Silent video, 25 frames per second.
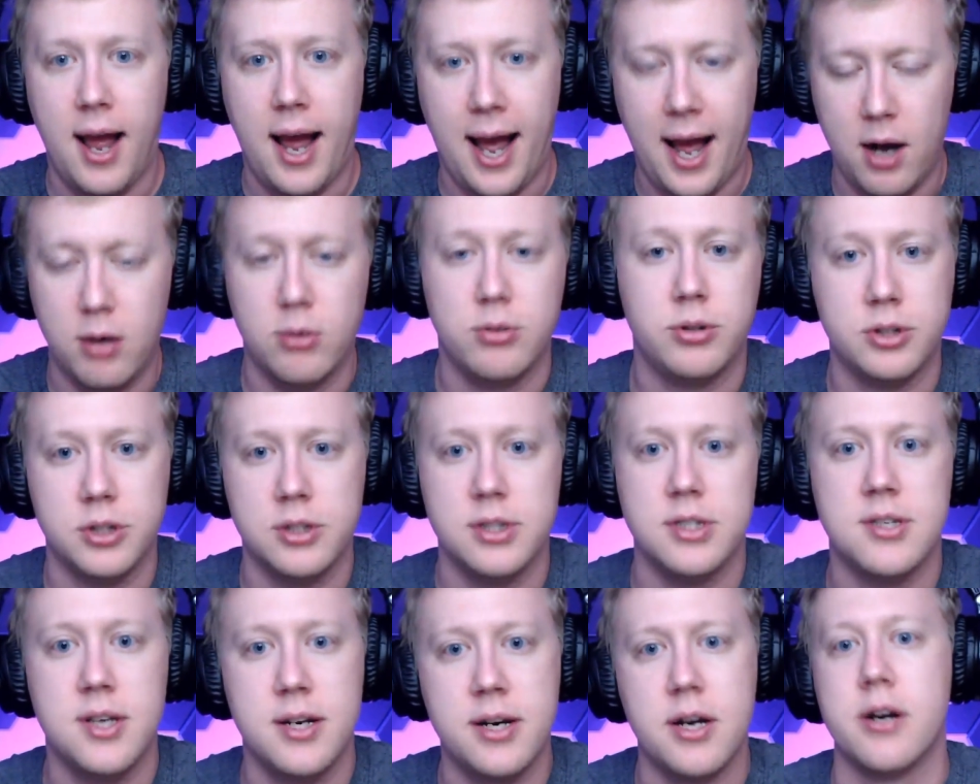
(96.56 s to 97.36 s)
how
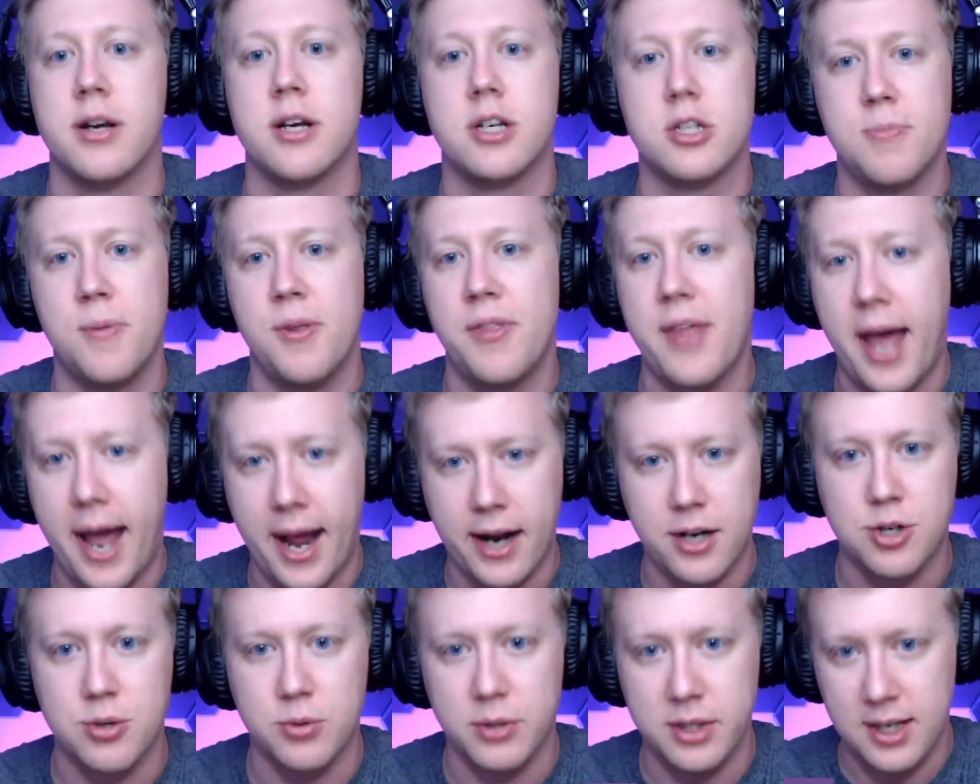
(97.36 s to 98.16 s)
good Za'Darius Smith
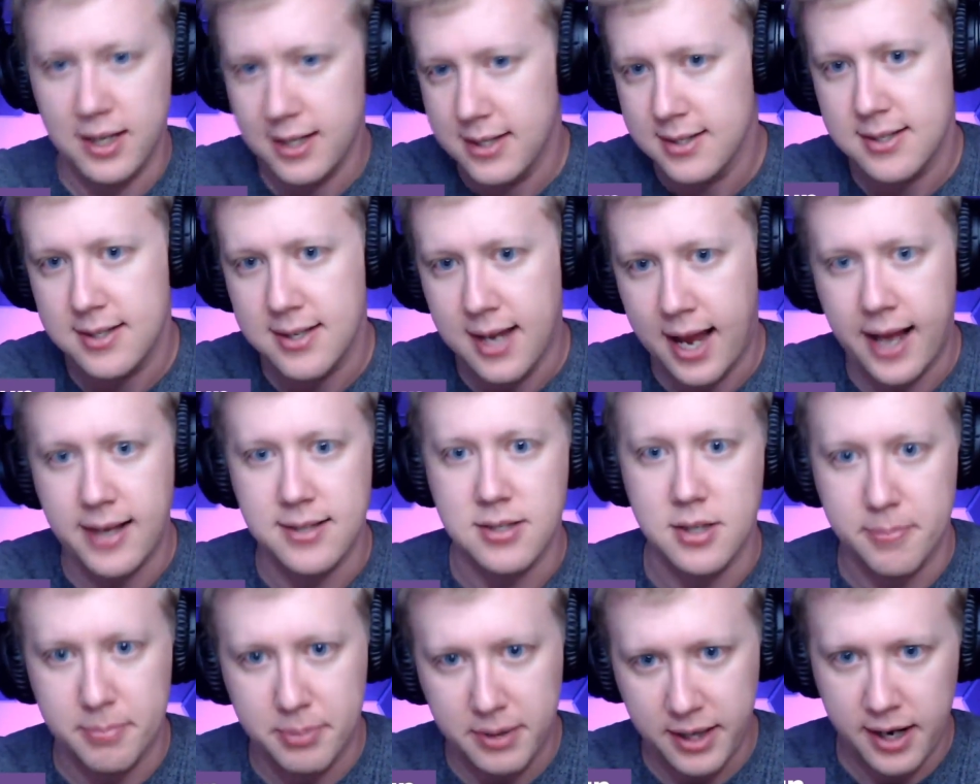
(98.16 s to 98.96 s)
actually is
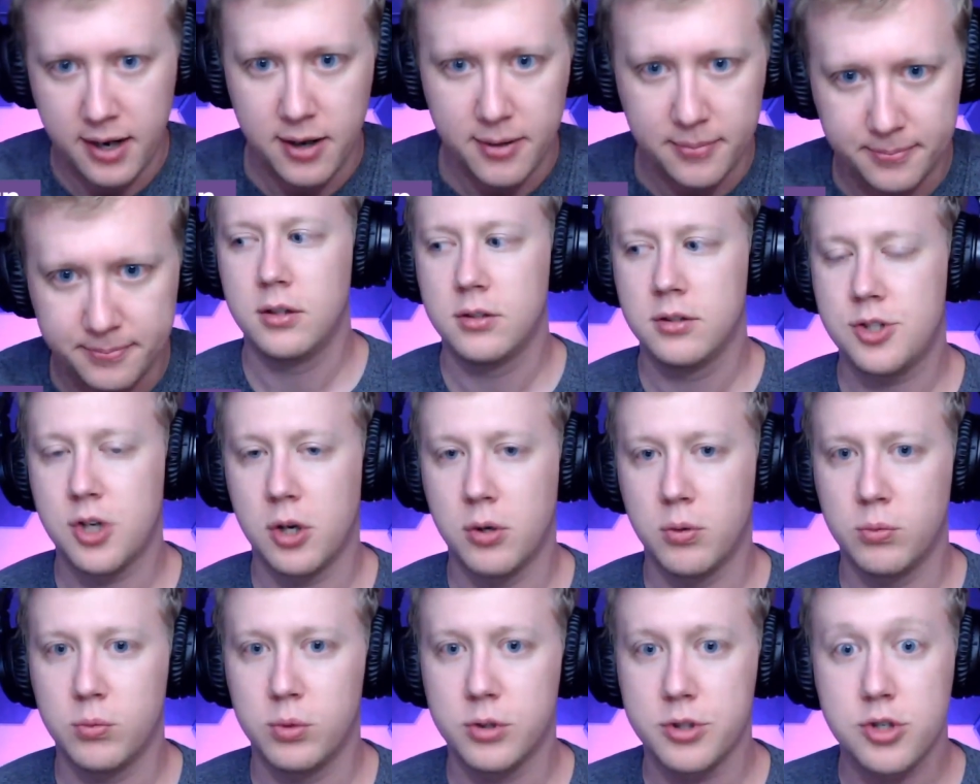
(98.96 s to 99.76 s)
as a player.
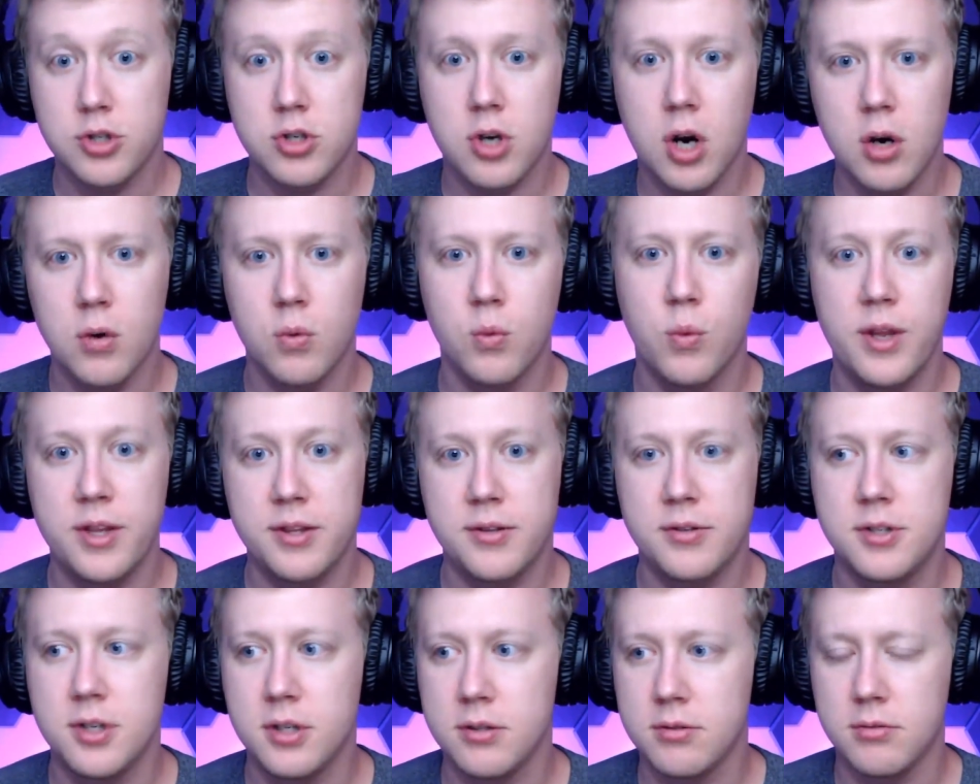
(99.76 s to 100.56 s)
So we'll start
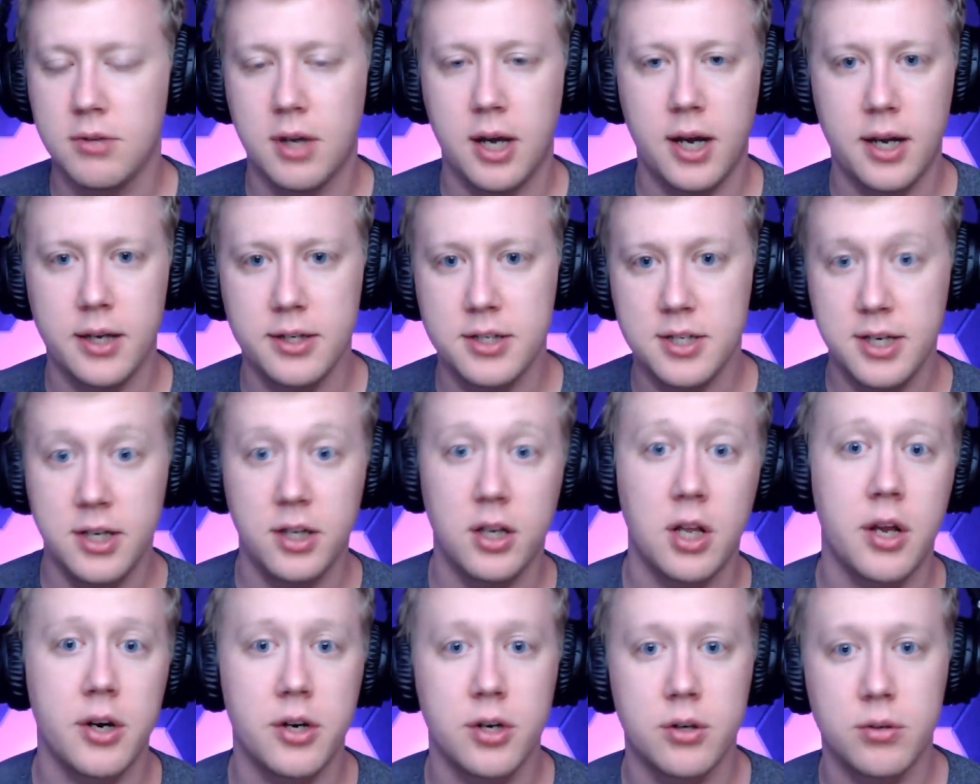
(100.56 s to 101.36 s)
with
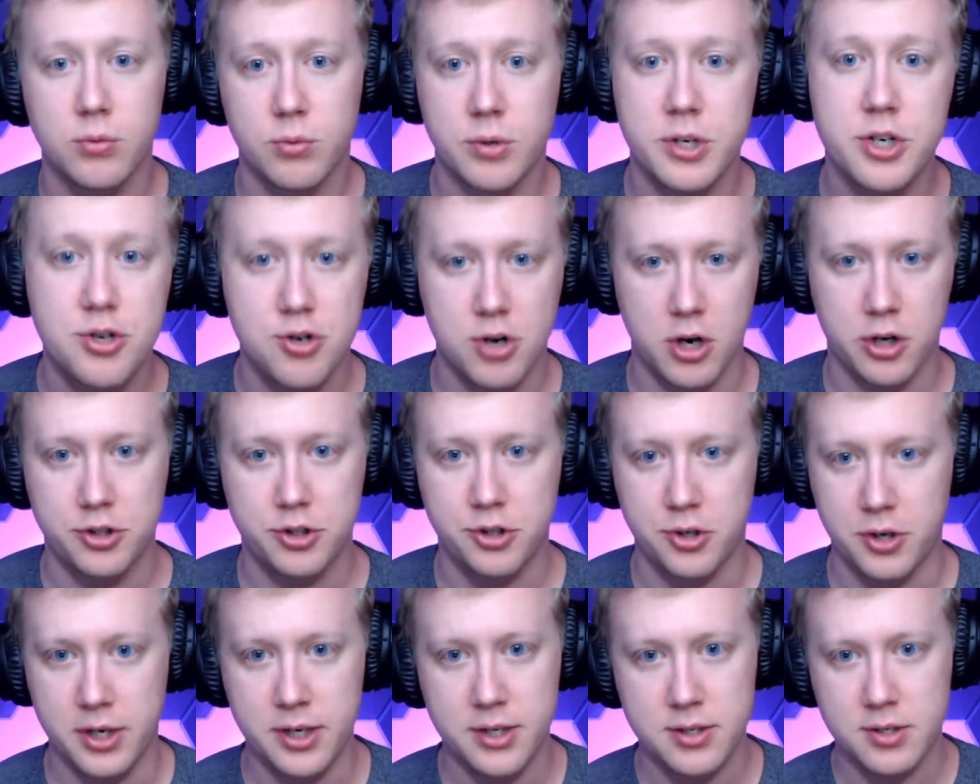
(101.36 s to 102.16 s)
Danielle Hunter
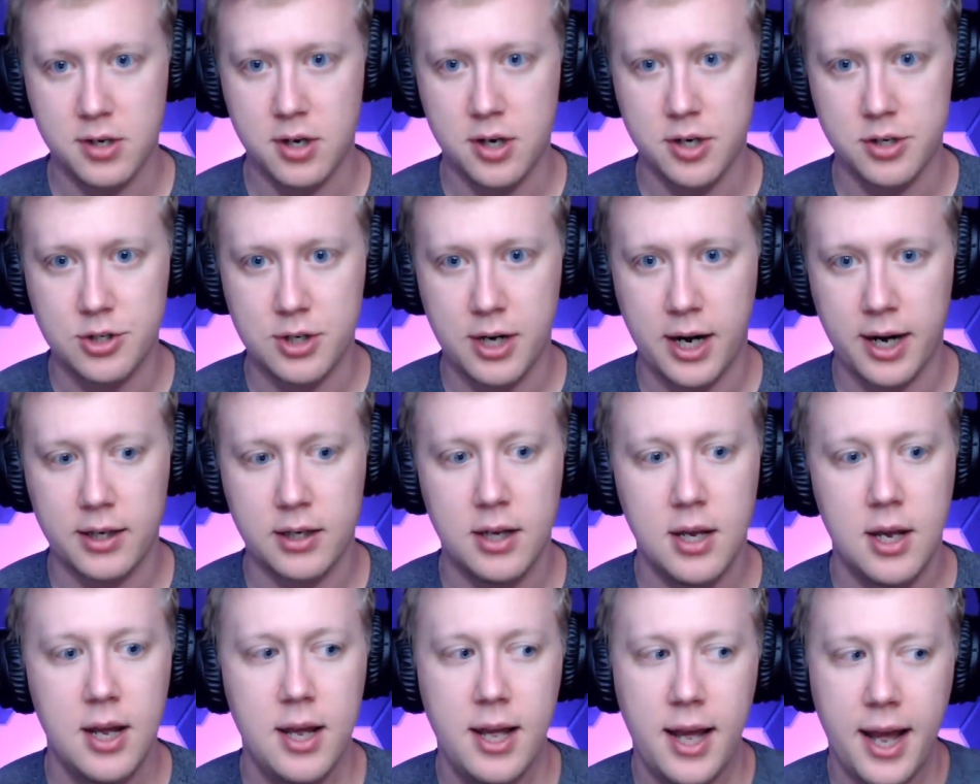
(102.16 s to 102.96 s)
restructuring his contract.